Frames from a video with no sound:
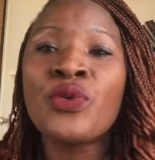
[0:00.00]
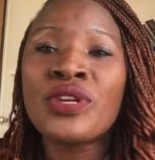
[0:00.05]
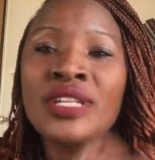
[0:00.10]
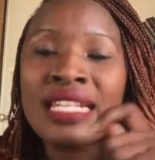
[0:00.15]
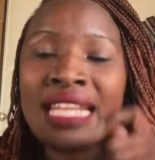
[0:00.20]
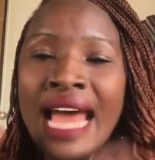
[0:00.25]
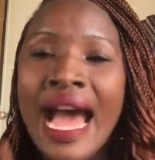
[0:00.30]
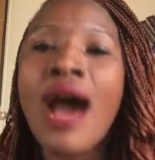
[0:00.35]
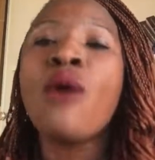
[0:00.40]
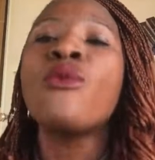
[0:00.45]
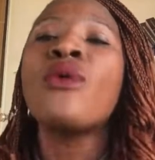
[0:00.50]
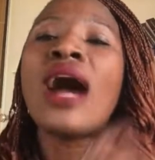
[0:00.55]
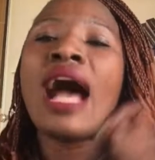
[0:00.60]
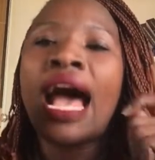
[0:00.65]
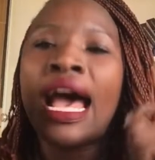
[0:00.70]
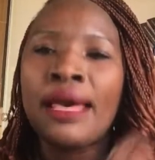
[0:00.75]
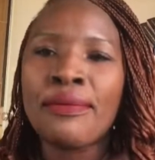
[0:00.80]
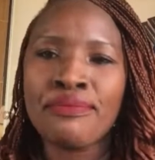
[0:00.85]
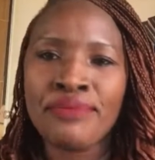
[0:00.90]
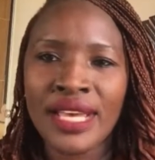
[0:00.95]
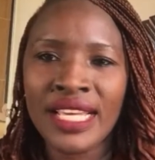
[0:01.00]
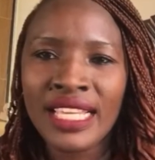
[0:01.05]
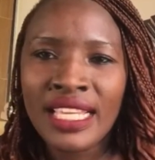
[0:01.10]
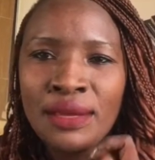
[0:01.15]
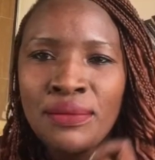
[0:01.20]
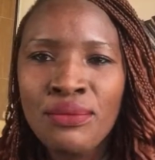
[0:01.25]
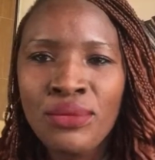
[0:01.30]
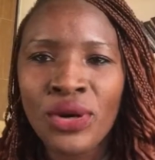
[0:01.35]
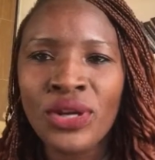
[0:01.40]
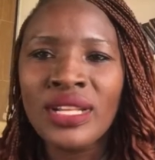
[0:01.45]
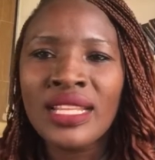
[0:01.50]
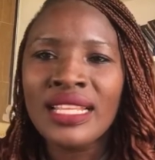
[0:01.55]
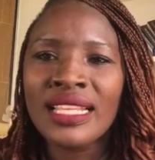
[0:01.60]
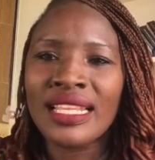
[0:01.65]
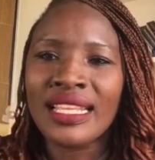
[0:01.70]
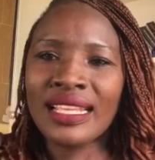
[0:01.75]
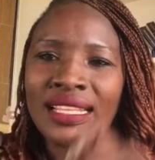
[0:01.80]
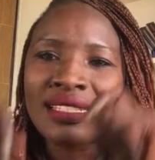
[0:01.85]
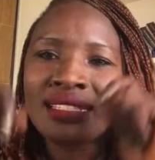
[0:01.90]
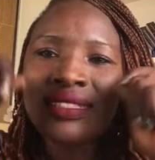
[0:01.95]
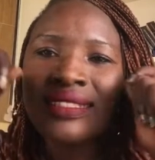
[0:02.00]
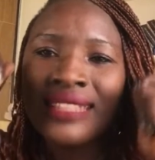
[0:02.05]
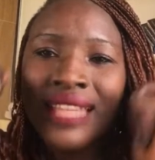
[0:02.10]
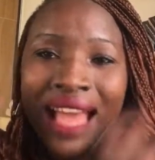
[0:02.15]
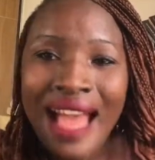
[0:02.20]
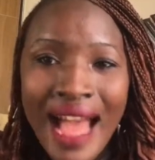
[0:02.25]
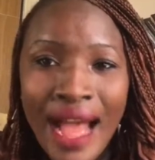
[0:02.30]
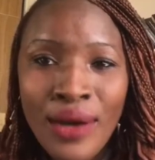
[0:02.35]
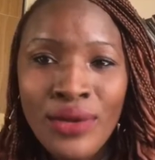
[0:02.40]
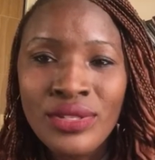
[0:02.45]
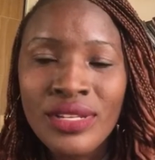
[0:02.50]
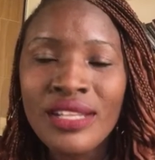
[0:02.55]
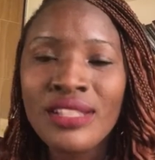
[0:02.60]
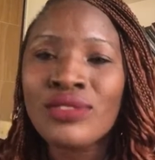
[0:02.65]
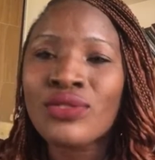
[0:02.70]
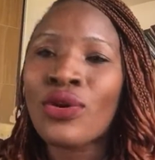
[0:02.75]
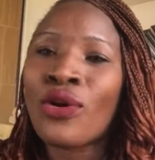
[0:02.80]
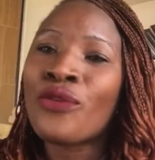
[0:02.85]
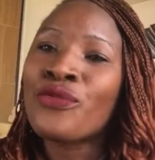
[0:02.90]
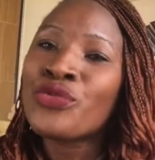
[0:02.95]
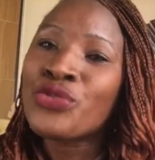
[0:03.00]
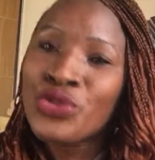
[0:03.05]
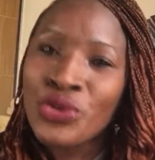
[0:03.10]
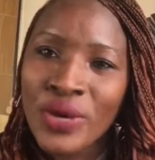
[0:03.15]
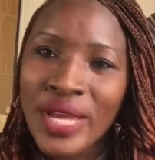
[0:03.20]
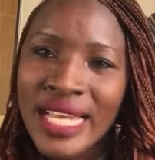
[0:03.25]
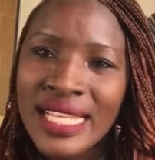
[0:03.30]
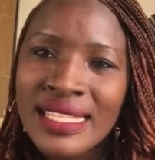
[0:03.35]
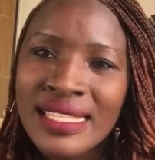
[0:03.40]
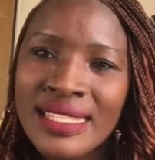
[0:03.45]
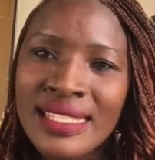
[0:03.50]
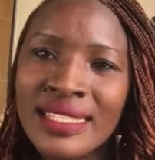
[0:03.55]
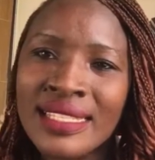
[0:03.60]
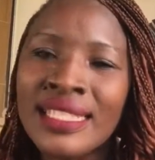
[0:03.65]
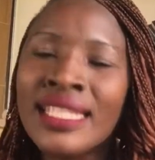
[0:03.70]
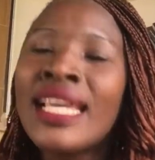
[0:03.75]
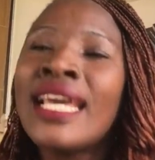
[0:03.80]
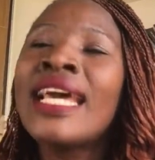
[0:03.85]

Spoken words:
now are making money in thousands of USD.